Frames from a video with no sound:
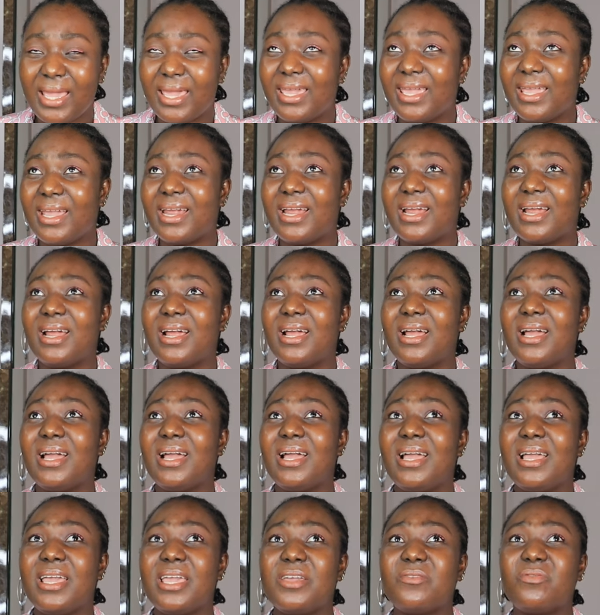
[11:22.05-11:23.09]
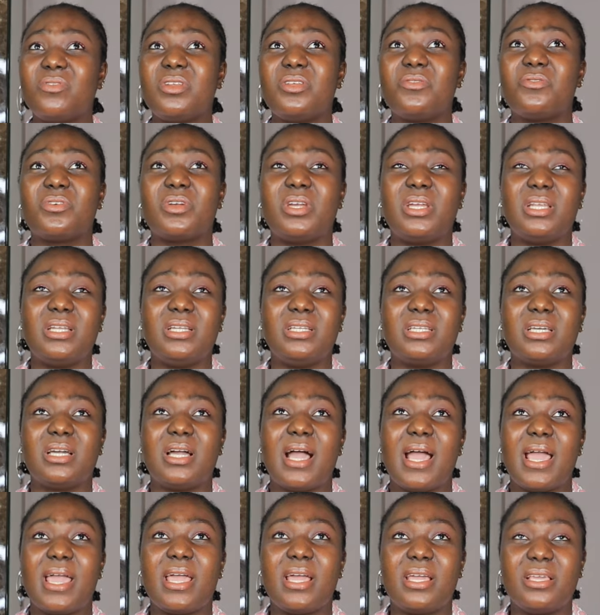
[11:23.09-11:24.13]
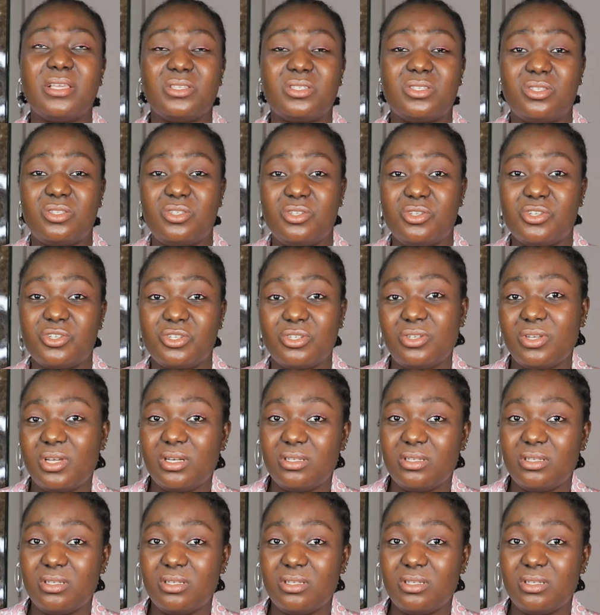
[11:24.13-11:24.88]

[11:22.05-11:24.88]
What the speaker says: Here, even if you're in the higher institution,